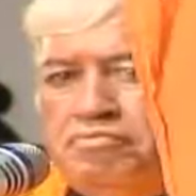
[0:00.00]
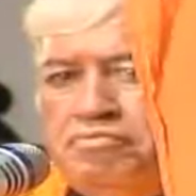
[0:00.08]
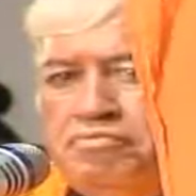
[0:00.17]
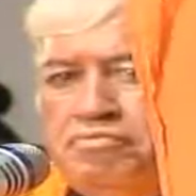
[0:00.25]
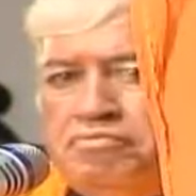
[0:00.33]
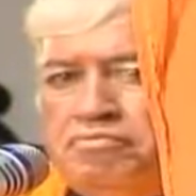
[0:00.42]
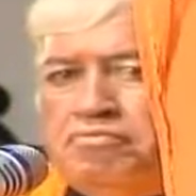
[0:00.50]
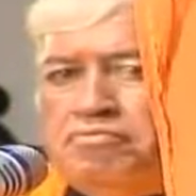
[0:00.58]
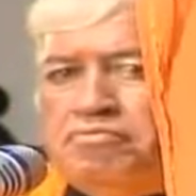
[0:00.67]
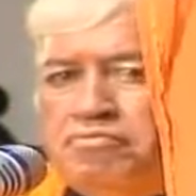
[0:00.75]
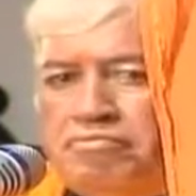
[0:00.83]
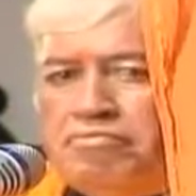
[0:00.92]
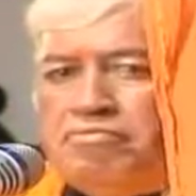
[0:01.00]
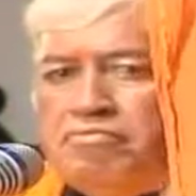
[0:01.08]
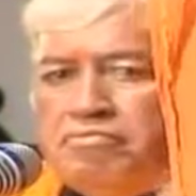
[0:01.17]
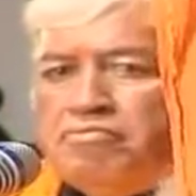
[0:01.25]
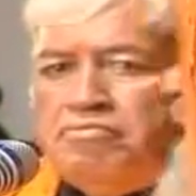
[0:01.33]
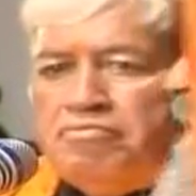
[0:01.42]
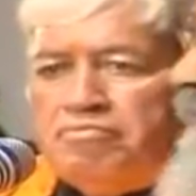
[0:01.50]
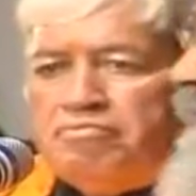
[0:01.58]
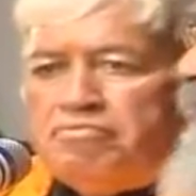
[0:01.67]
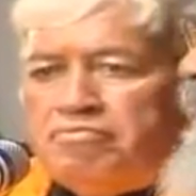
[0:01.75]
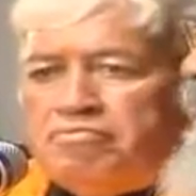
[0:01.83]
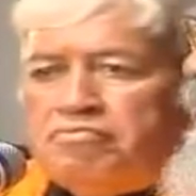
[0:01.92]

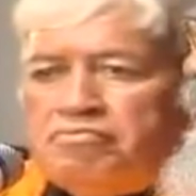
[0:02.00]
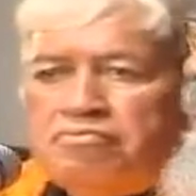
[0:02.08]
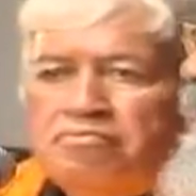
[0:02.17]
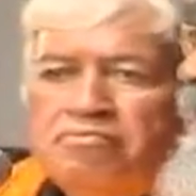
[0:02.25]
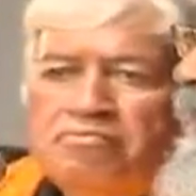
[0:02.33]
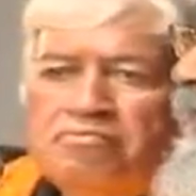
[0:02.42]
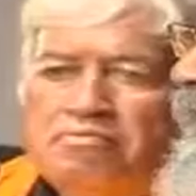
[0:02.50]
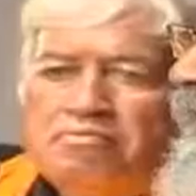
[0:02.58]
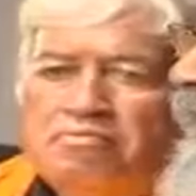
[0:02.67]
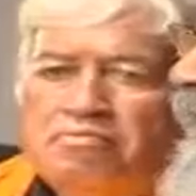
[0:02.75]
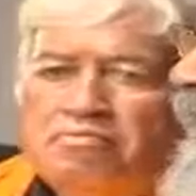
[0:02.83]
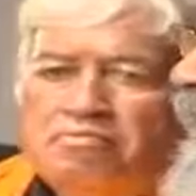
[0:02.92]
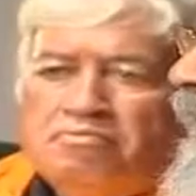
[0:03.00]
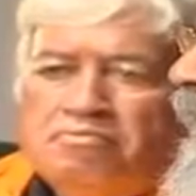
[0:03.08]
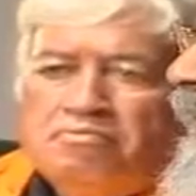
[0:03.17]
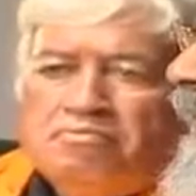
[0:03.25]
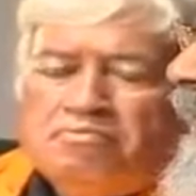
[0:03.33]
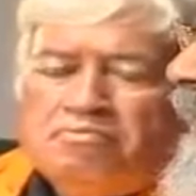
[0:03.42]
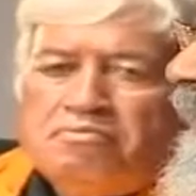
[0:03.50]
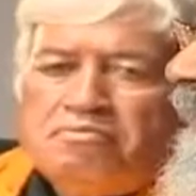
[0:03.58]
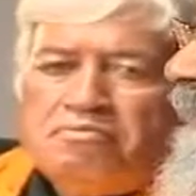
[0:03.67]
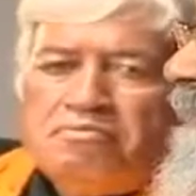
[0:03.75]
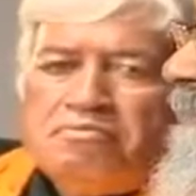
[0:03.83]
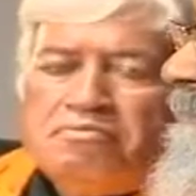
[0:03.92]

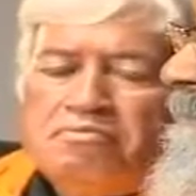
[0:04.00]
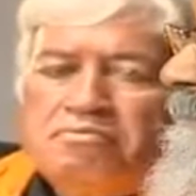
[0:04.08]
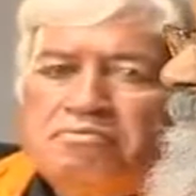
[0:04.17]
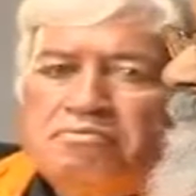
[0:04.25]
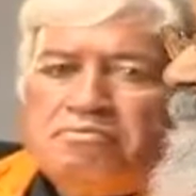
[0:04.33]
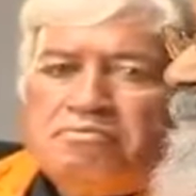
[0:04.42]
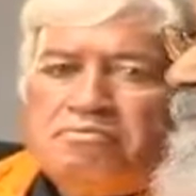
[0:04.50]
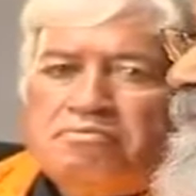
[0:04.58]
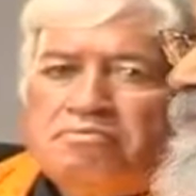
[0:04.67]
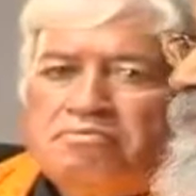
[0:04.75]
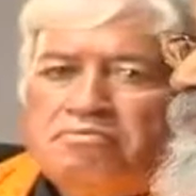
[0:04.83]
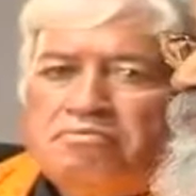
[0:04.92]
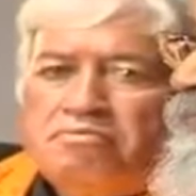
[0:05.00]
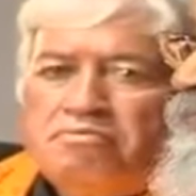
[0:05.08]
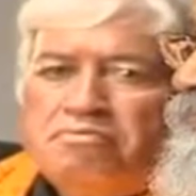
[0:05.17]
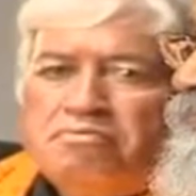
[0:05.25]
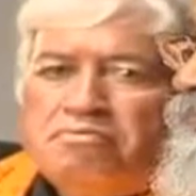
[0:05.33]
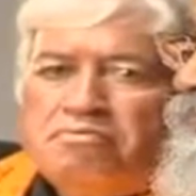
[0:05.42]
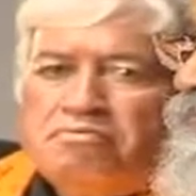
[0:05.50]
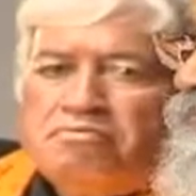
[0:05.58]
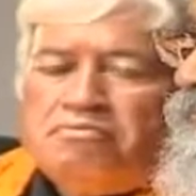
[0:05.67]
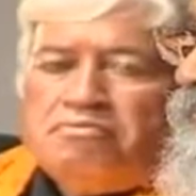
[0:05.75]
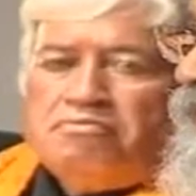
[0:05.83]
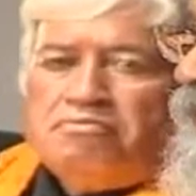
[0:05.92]

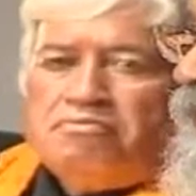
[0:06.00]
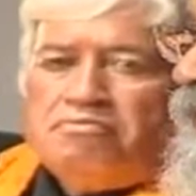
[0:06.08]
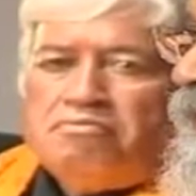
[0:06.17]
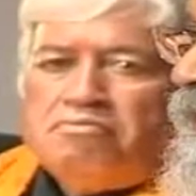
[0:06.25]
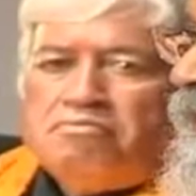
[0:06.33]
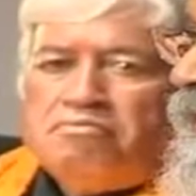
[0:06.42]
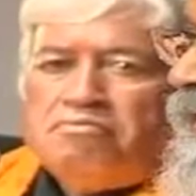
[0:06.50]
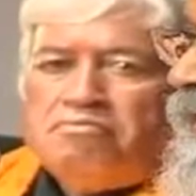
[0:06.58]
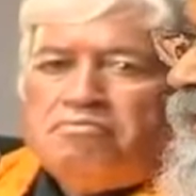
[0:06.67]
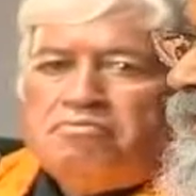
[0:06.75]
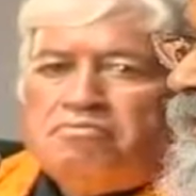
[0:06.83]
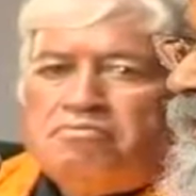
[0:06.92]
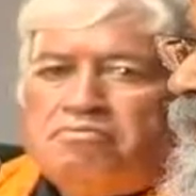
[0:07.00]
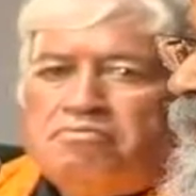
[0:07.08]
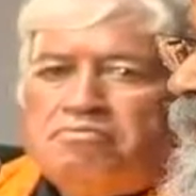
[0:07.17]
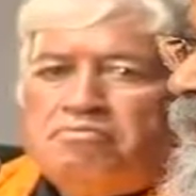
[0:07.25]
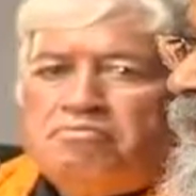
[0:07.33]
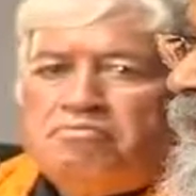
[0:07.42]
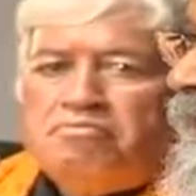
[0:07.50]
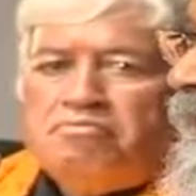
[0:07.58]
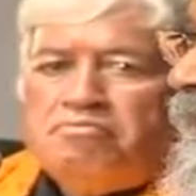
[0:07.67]
Nobody speaks.